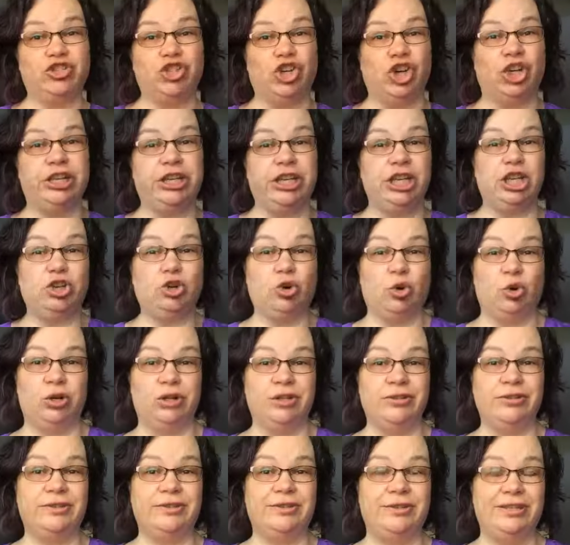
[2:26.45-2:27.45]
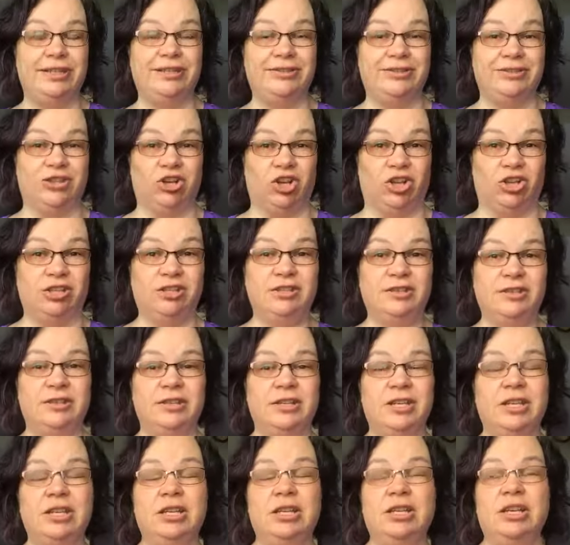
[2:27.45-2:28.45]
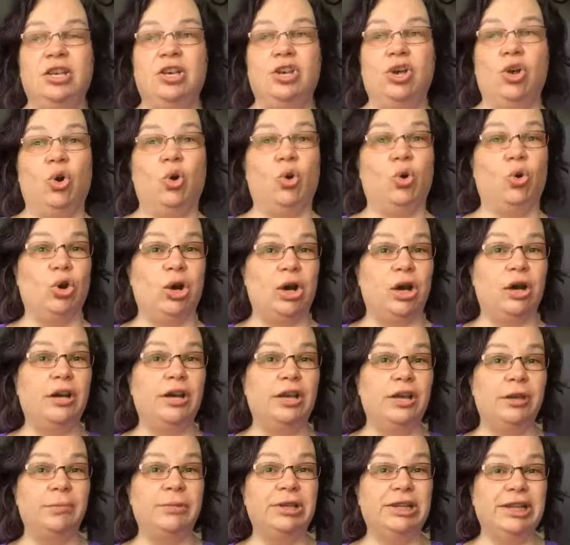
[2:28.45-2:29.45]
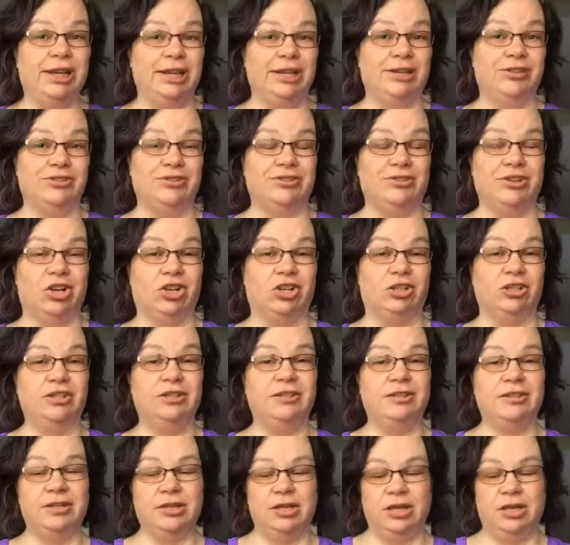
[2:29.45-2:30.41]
chunky, coarse sea salt, or Himalayan salt,